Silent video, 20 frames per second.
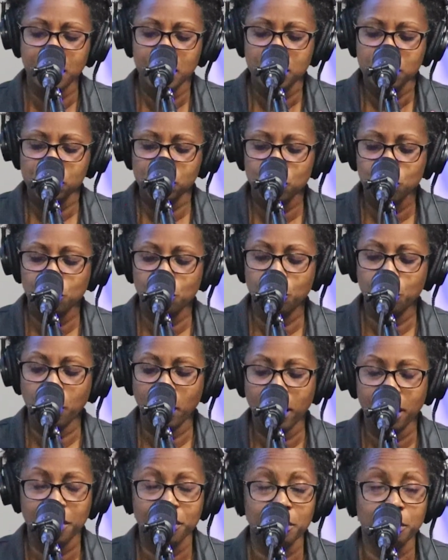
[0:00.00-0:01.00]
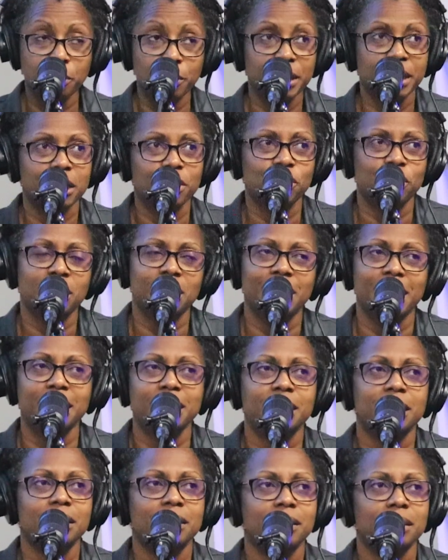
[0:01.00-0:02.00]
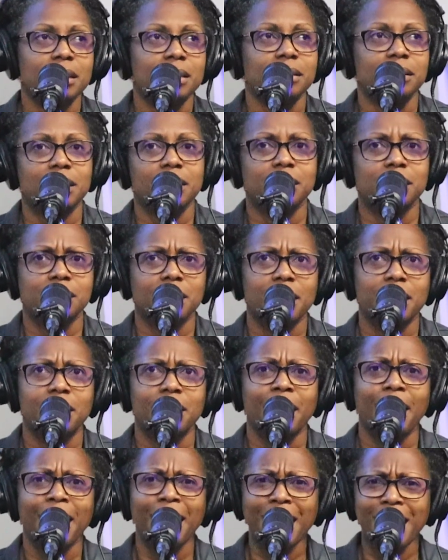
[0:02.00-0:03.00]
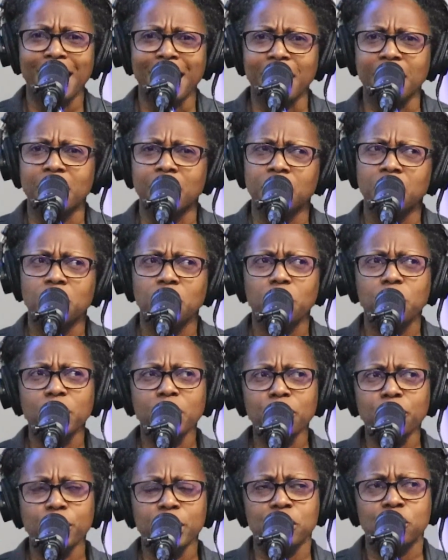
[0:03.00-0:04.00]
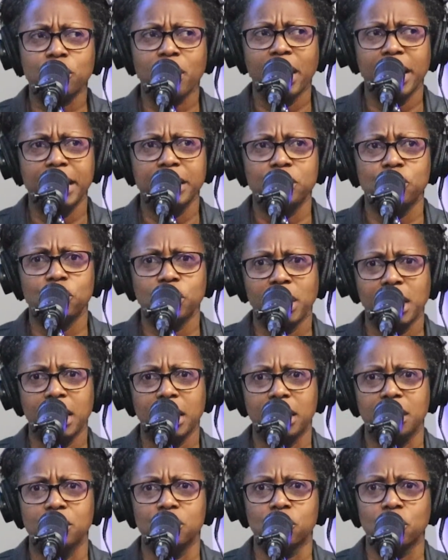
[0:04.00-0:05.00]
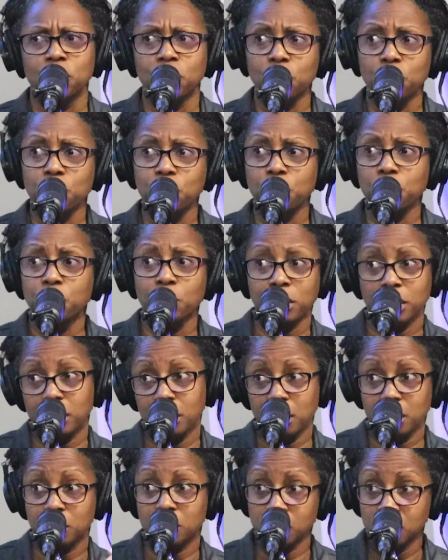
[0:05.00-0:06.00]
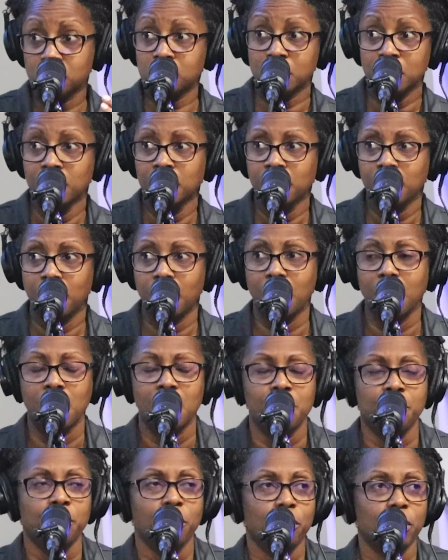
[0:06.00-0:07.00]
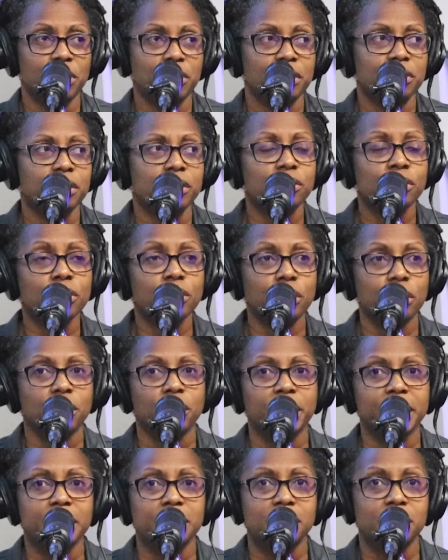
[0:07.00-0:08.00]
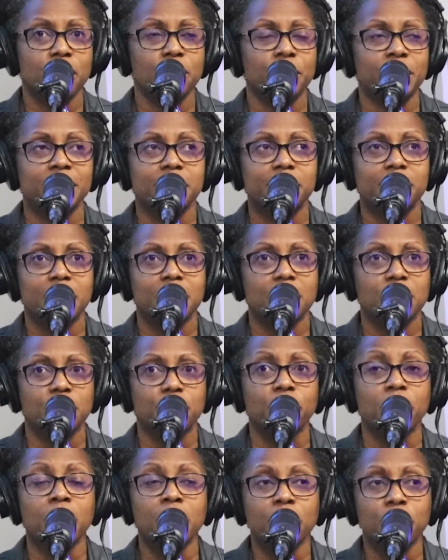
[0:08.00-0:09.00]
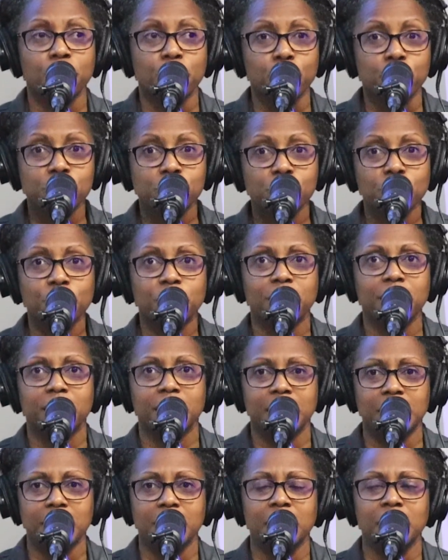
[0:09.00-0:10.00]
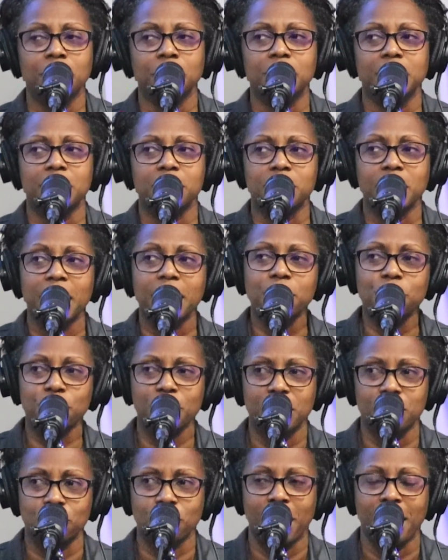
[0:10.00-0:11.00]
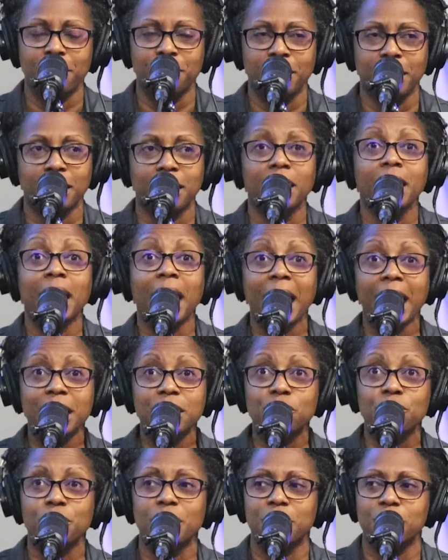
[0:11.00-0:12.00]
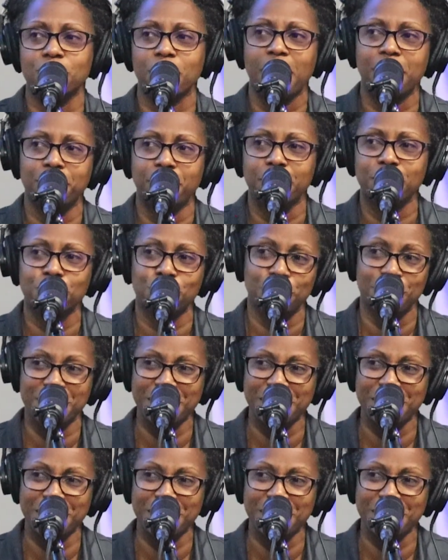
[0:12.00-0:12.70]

So the British in the 1960s said, hey, what if we try and change who yields within the circle? And so instead of folks circulating yielding to entering traffic should